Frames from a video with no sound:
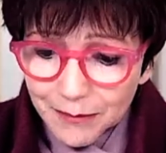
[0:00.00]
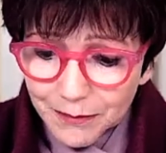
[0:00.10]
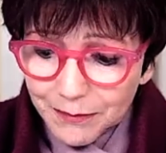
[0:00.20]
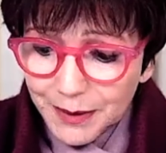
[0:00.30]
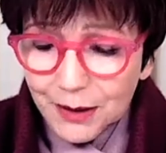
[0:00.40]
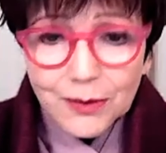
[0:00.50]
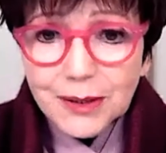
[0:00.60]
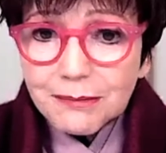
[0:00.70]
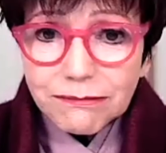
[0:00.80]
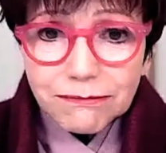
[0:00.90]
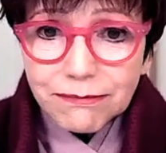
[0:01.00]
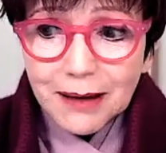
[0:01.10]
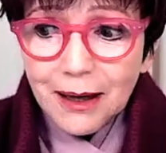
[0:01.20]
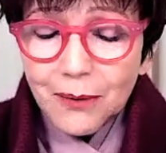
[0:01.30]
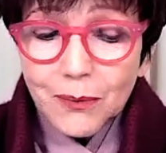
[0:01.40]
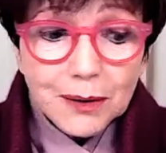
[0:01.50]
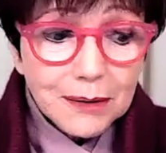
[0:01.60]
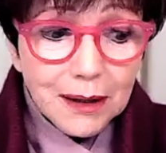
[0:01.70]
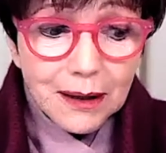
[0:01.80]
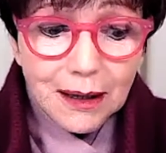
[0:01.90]
because, well,
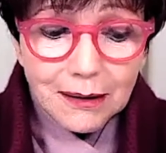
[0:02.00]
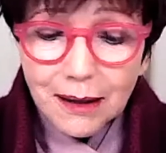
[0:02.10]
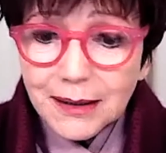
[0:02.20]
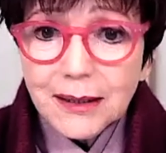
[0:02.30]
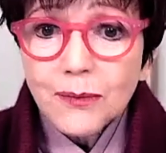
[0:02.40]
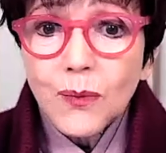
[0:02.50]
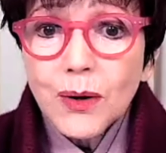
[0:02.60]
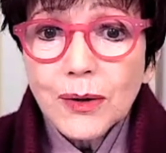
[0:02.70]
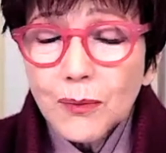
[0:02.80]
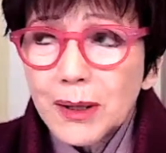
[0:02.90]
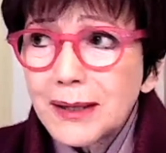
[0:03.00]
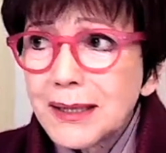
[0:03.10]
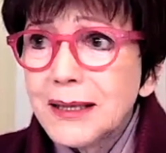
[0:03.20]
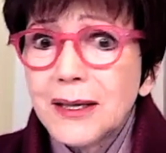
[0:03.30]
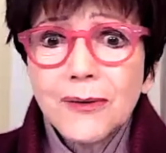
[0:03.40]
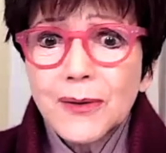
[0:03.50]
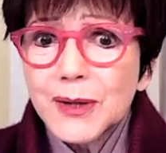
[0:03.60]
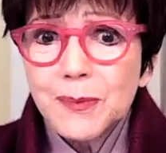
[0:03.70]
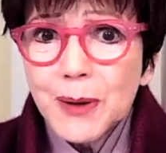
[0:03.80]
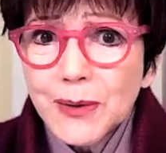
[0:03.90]
I, I didn't want it. Well, I didn't know if I was
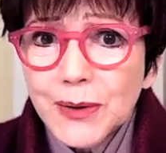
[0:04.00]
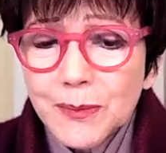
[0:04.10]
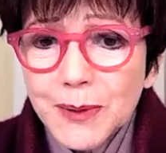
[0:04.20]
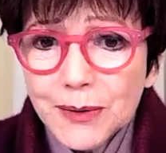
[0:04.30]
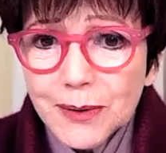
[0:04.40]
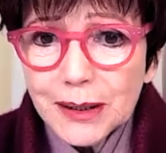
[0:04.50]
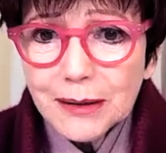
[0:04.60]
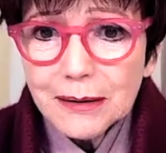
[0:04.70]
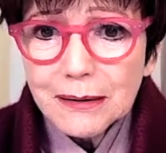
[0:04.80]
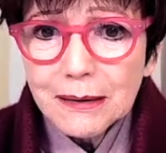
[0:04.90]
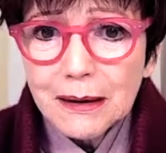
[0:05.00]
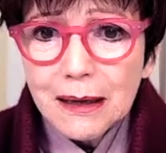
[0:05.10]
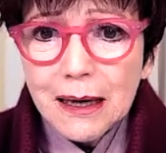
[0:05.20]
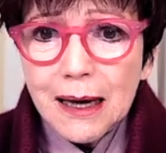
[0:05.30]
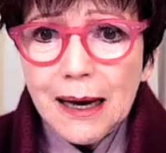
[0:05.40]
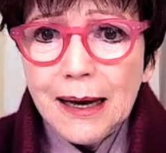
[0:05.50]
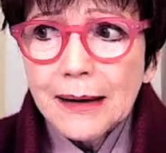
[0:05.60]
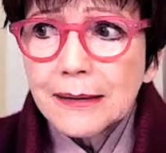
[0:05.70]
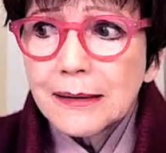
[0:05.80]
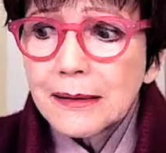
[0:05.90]
supposed to be doing it.
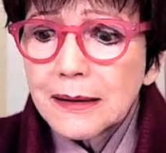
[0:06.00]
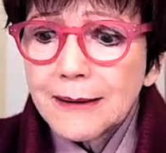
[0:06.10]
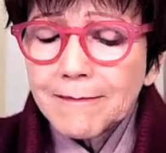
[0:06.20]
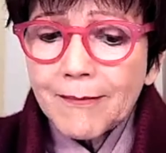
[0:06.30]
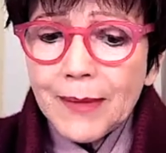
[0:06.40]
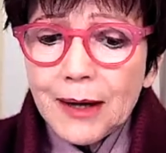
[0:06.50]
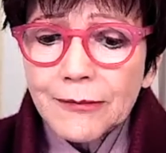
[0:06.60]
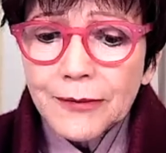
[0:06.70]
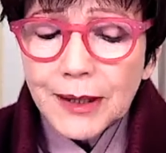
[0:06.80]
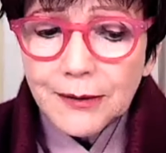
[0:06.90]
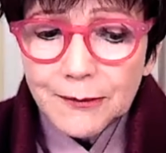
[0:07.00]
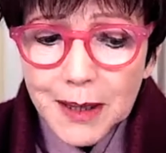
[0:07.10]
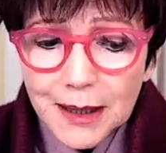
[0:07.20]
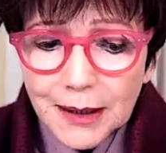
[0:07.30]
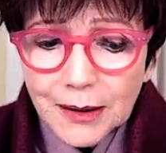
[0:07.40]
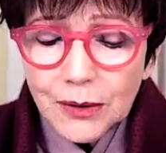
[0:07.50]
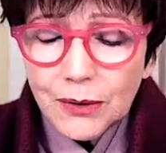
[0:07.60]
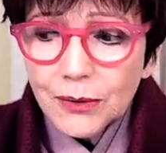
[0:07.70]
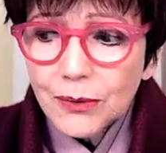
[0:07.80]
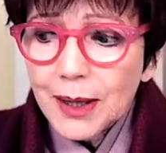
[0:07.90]
And a friend of mine
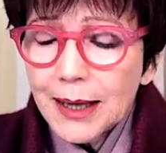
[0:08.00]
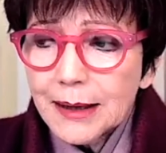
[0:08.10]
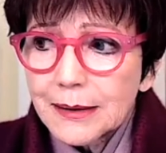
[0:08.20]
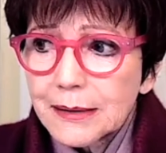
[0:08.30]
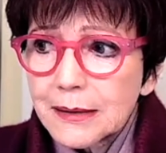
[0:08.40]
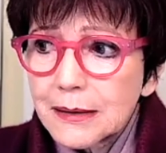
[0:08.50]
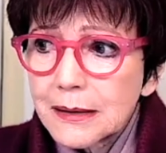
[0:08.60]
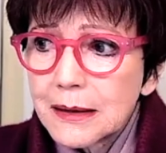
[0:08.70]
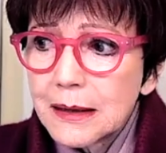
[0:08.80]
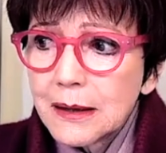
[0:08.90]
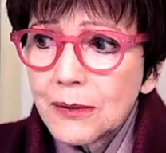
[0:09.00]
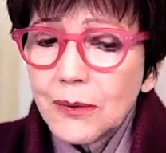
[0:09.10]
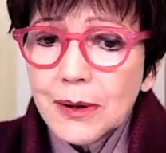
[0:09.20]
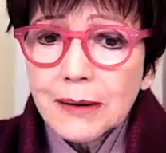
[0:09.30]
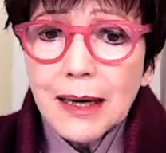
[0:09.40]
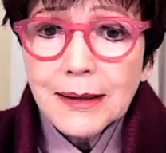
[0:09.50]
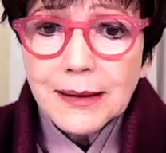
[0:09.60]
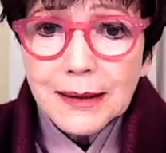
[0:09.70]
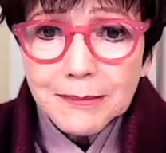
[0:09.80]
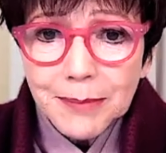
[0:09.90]
who has well, has
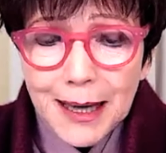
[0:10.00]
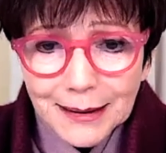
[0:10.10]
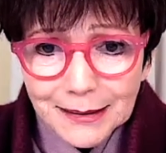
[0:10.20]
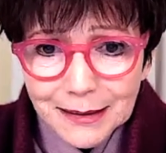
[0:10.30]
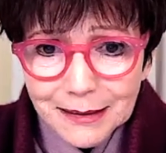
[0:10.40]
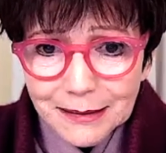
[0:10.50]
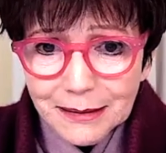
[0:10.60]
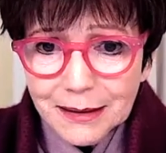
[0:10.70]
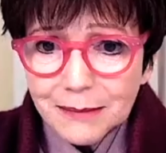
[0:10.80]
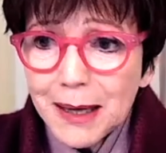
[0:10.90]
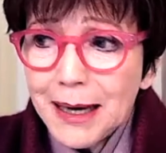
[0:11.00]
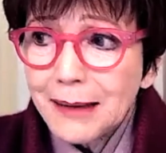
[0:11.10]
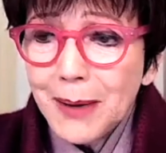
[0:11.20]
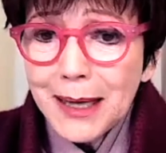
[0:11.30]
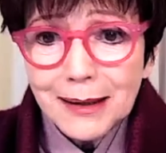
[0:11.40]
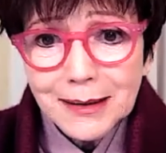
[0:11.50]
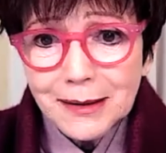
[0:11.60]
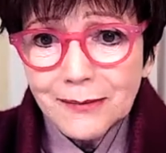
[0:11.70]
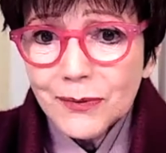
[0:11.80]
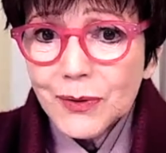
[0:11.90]
Parkinson's, had
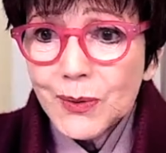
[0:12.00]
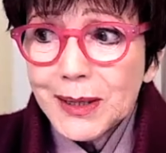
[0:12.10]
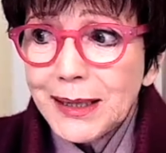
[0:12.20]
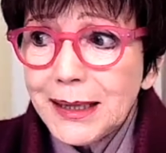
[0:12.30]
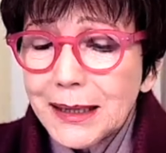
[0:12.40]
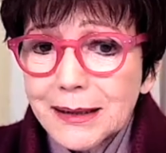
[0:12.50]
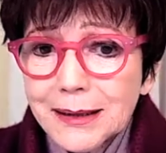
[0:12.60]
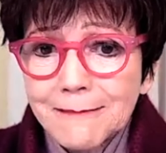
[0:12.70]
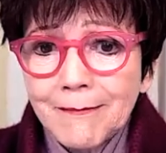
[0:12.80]
Parkinson's for twenty years,